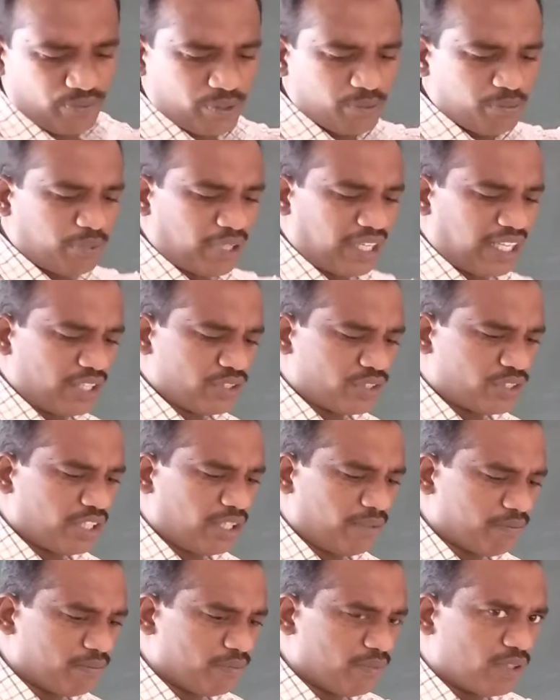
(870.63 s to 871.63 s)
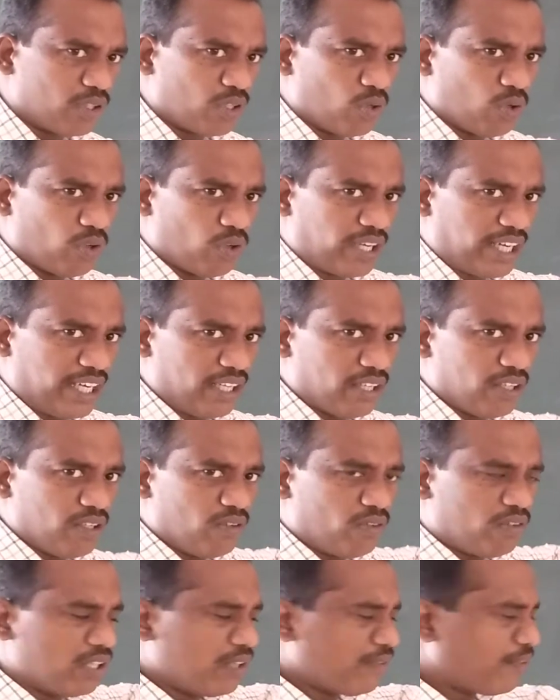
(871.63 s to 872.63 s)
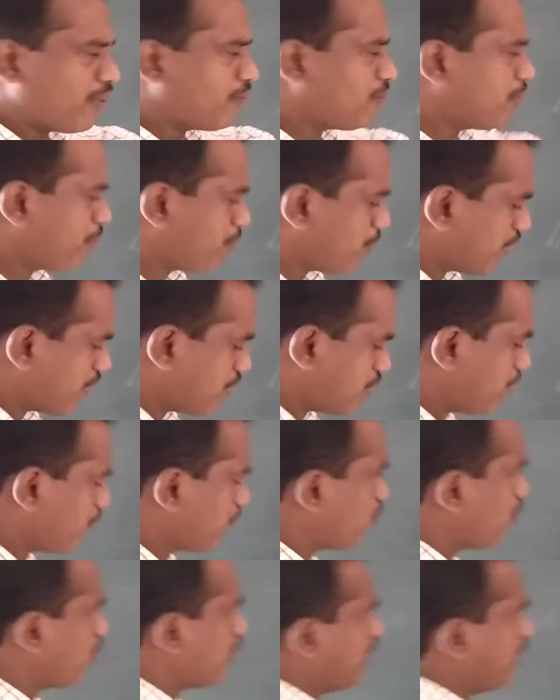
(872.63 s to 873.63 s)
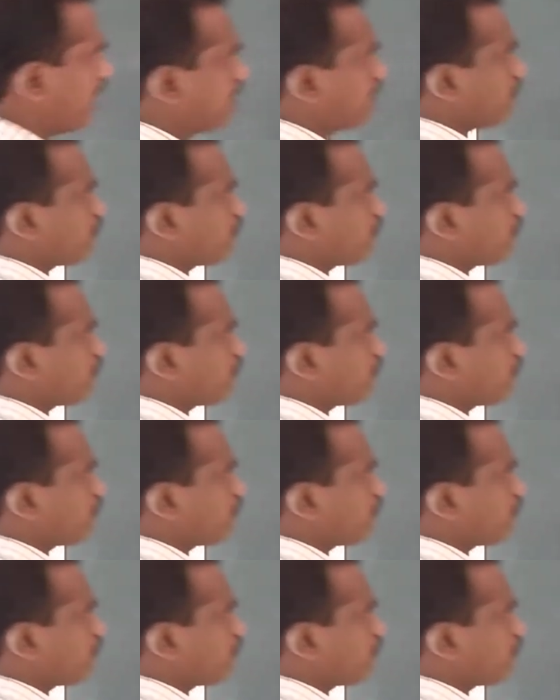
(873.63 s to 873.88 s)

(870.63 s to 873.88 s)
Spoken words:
What is the formula of potassium chloride?